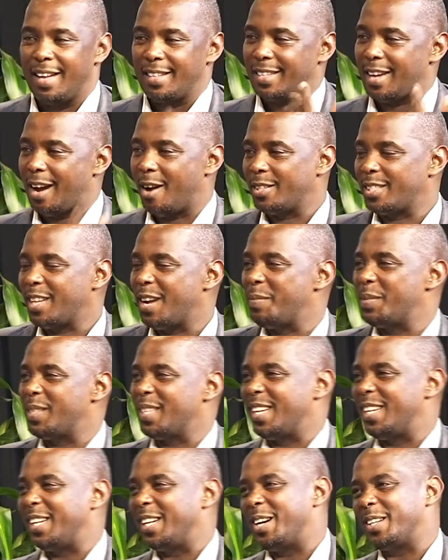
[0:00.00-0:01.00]
Our time is
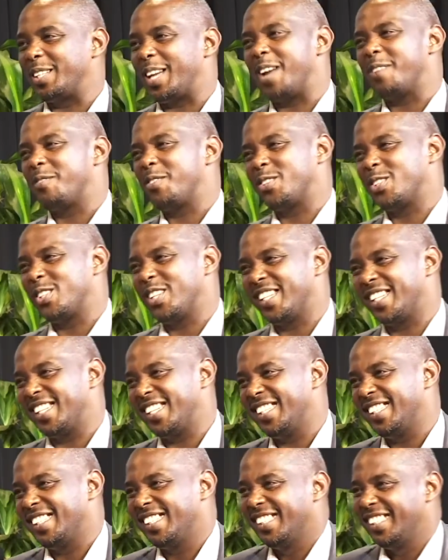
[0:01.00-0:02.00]
running out, unfortunately.